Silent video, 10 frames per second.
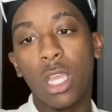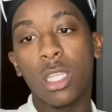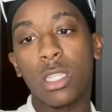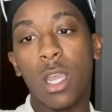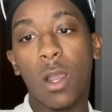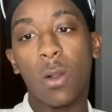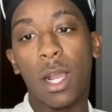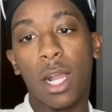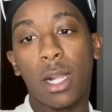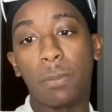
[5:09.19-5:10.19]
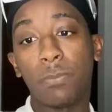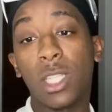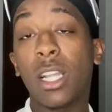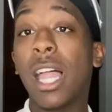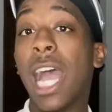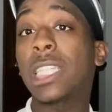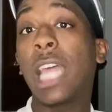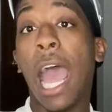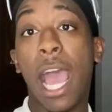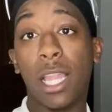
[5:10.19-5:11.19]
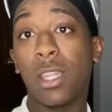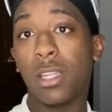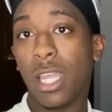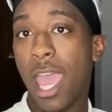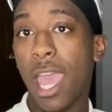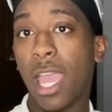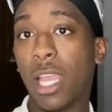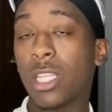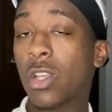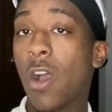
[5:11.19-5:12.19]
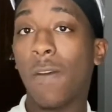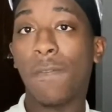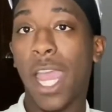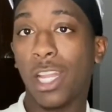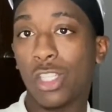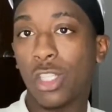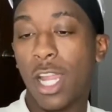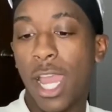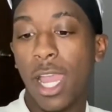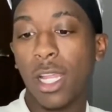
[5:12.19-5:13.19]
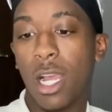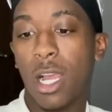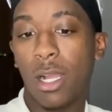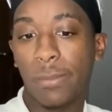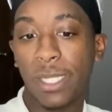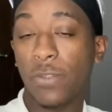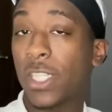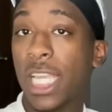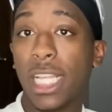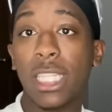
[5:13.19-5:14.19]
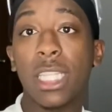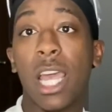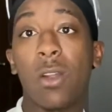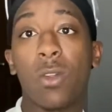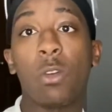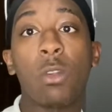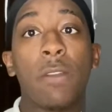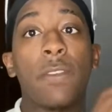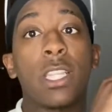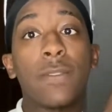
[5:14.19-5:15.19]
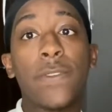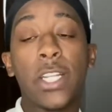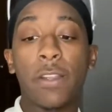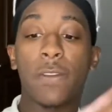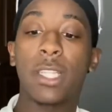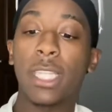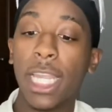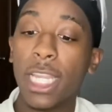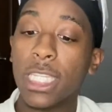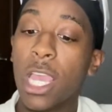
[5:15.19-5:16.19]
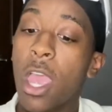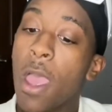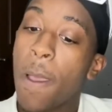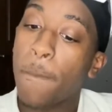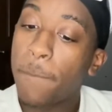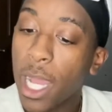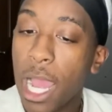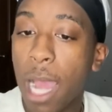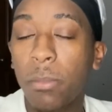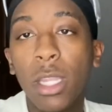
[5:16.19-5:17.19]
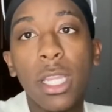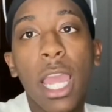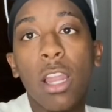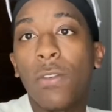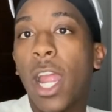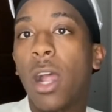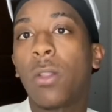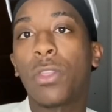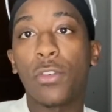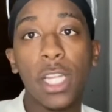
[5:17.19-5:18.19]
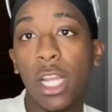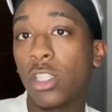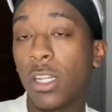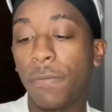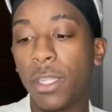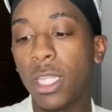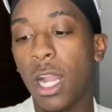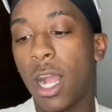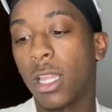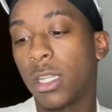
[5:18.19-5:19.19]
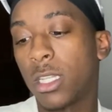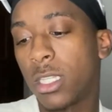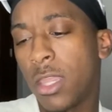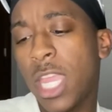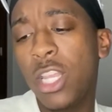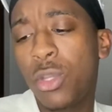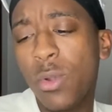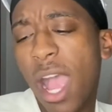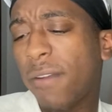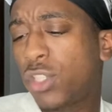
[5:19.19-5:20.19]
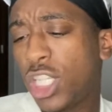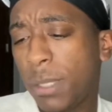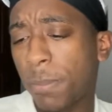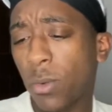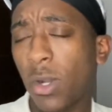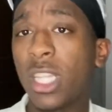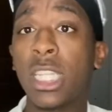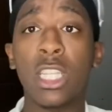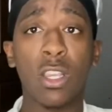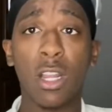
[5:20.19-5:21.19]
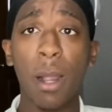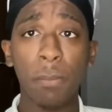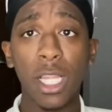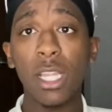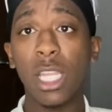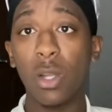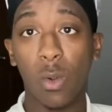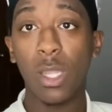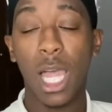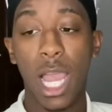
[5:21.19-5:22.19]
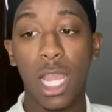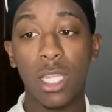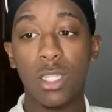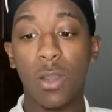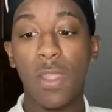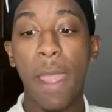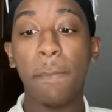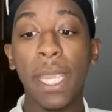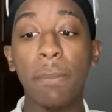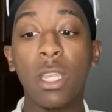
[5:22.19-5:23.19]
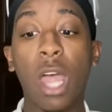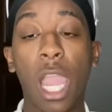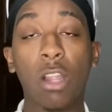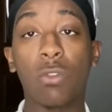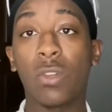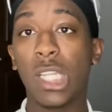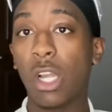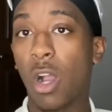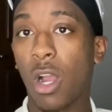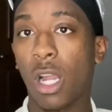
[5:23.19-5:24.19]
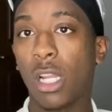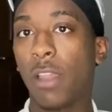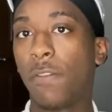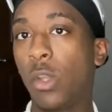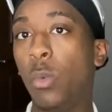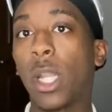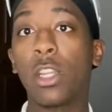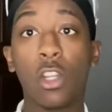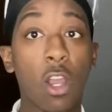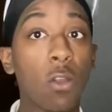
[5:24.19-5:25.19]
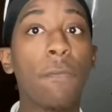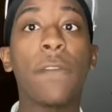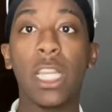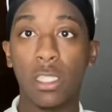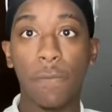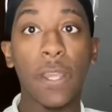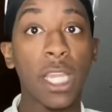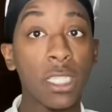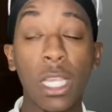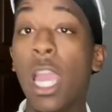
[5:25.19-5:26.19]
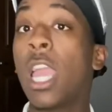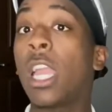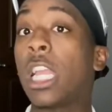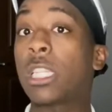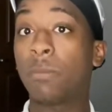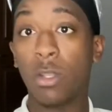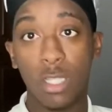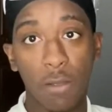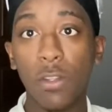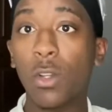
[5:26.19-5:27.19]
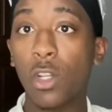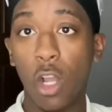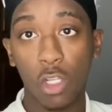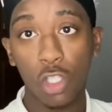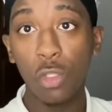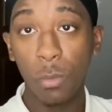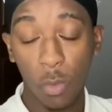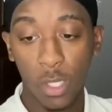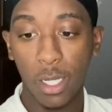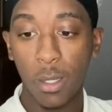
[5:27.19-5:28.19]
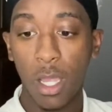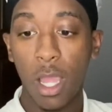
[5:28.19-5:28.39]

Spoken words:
So the class that I looked at is called Fast Track. It's for Texas. I don't know if it's for different states, but I'm looking at around $350. They do have cheaper ones. It's completely online, so that may be like really hard. If you wanted to go face to face, it's most definitely going to cost you more.